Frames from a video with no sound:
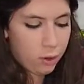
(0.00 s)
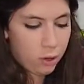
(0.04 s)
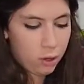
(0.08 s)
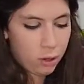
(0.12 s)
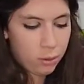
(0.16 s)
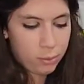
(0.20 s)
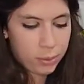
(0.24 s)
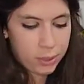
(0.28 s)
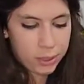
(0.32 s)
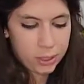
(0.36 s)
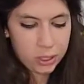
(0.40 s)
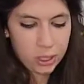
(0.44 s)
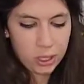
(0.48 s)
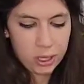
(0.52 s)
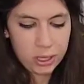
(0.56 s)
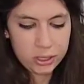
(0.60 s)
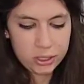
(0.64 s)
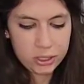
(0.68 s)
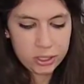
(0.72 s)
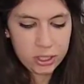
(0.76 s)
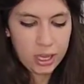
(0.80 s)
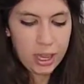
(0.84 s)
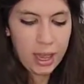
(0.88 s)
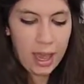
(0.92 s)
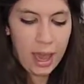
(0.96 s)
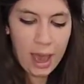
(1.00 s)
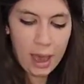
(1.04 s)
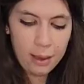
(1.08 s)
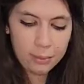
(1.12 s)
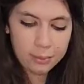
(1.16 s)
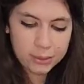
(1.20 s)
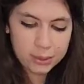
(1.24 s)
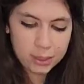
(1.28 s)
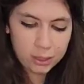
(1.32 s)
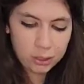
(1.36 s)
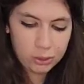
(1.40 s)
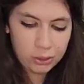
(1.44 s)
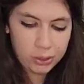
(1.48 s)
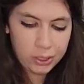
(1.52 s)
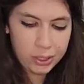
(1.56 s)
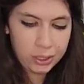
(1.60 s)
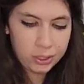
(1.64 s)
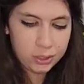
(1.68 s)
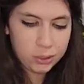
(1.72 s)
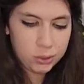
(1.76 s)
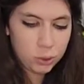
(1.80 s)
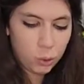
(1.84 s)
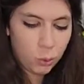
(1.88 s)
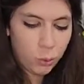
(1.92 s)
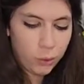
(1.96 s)
Oh my gosh, absolutely
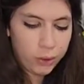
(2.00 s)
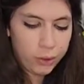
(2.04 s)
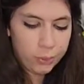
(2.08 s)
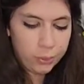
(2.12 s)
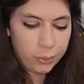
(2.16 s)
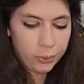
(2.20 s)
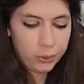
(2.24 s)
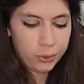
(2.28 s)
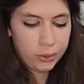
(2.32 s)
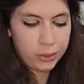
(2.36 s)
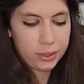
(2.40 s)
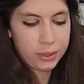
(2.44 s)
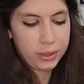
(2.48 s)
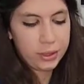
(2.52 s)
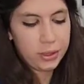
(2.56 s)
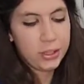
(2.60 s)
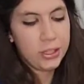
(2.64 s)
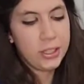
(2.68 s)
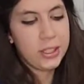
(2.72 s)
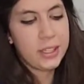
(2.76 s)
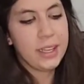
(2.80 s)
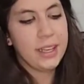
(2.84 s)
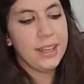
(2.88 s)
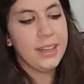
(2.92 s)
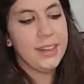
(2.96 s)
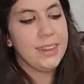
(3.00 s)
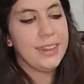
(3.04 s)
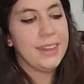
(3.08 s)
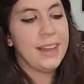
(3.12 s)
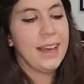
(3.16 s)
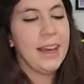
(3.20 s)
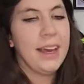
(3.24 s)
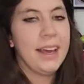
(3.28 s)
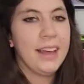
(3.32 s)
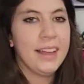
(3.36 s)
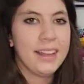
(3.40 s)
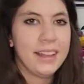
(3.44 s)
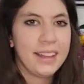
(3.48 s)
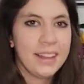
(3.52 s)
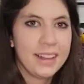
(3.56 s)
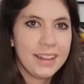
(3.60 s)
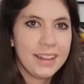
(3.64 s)
adorable. Look at that.